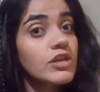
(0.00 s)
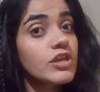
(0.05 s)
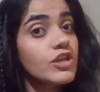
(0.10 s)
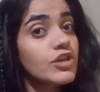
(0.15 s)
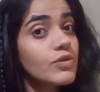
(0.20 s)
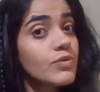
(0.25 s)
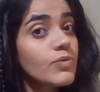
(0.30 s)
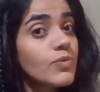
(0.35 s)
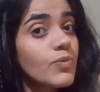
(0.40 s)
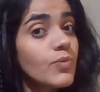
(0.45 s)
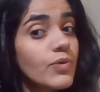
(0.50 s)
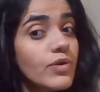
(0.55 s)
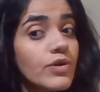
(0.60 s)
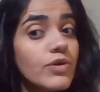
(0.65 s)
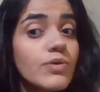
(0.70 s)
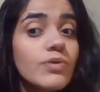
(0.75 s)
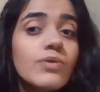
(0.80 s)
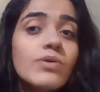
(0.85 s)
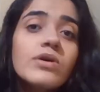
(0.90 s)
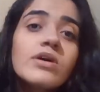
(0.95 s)
you
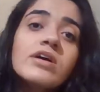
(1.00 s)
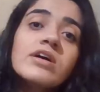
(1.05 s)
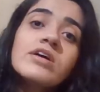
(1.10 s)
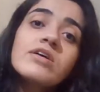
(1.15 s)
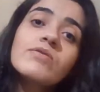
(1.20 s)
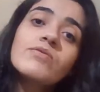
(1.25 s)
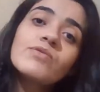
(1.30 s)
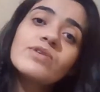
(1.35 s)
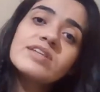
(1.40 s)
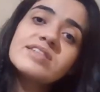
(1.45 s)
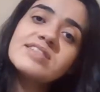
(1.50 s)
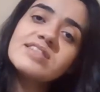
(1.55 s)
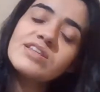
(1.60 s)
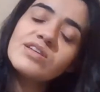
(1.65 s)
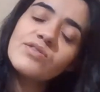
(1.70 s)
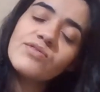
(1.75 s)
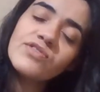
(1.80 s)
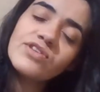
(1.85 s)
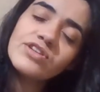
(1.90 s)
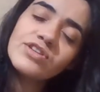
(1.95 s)
will
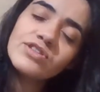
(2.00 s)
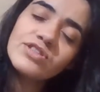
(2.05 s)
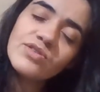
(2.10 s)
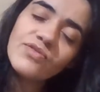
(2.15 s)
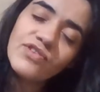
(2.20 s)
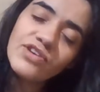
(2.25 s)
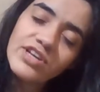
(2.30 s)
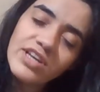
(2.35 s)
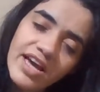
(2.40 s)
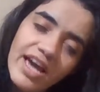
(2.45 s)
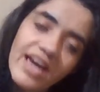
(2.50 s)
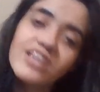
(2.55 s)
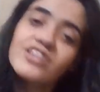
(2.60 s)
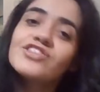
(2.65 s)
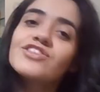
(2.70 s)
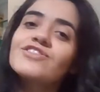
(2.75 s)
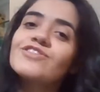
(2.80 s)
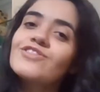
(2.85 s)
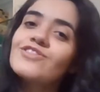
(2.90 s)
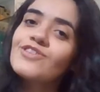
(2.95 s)
receive a
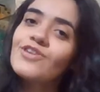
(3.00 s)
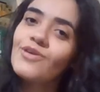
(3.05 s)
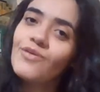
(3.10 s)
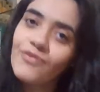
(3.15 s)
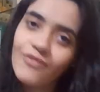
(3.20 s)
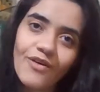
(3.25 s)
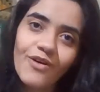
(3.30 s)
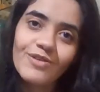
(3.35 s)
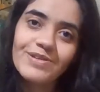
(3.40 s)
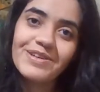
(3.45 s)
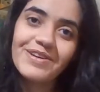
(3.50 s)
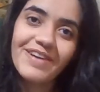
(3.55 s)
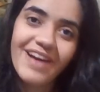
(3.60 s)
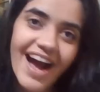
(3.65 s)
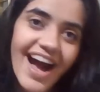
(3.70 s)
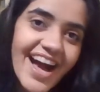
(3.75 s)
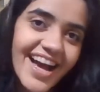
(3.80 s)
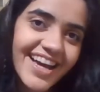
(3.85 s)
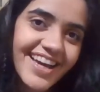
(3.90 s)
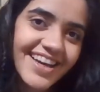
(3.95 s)
notification on your phone,
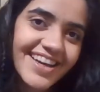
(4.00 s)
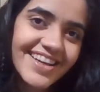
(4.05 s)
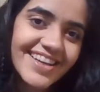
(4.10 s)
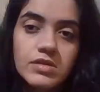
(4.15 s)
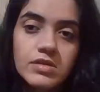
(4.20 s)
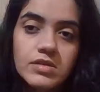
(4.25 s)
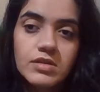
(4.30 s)
okay?